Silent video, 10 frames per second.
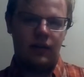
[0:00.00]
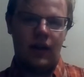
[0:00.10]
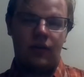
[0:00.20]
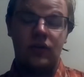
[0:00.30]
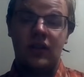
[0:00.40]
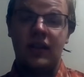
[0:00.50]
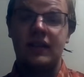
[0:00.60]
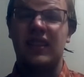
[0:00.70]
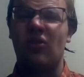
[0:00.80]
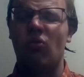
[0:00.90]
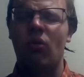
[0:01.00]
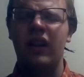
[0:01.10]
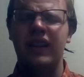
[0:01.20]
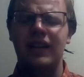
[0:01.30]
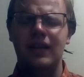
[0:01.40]
now to the next thing,
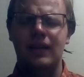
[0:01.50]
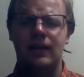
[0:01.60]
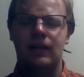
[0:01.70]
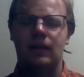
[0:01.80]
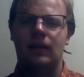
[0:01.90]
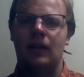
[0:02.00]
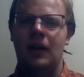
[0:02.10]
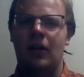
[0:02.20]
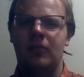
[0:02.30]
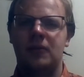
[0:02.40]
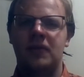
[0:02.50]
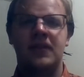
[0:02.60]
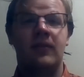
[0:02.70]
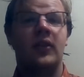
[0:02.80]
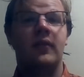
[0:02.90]
what is
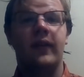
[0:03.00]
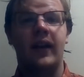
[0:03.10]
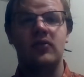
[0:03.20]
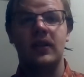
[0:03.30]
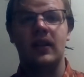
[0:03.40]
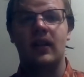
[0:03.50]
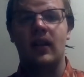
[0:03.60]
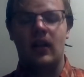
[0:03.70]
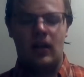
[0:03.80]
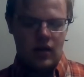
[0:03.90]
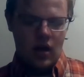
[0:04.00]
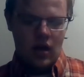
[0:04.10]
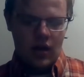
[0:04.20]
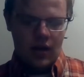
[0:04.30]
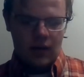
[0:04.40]
specifically 5G?
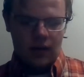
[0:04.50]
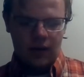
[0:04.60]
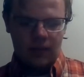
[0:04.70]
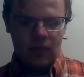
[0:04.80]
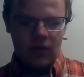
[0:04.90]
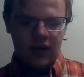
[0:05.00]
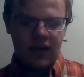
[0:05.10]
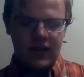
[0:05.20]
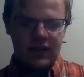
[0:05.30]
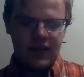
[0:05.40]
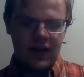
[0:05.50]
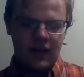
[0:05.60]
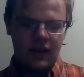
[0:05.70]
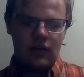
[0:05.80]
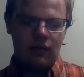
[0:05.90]
According to Essay,
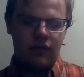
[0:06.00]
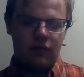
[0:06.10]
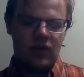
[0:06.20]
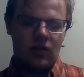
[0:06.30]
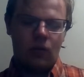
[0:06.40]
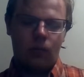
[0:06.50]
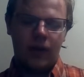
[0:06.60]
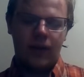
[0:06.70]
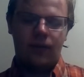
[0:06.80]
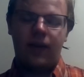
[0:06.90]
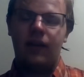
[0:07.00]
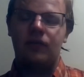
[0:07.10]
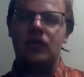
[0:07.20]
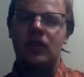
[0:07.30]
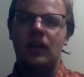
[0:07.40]
again, from his article, What is
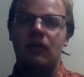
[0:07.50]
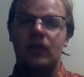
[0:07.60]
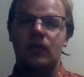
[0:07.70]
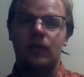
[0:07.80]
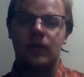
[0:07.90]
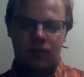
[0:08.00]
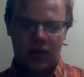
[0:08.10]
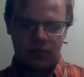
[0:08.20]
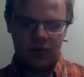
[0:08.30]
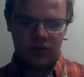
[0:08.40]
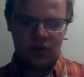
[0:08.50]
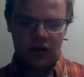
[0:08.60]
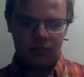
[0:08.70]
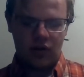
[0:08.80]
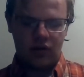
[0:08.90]
5G?, which was published
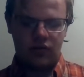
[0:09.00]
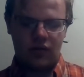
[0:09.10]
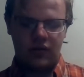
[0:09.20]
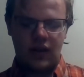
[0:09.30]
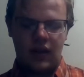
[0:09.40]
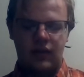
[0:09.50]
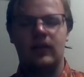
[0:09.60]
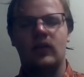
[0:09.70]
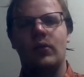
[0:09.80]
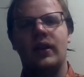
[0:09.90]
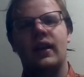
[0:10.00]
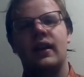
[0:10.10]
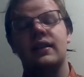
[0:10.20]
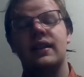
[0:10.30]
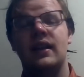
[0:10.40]
on March 13th in
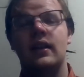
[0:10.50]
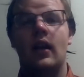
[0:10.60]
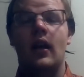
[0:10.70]
2019,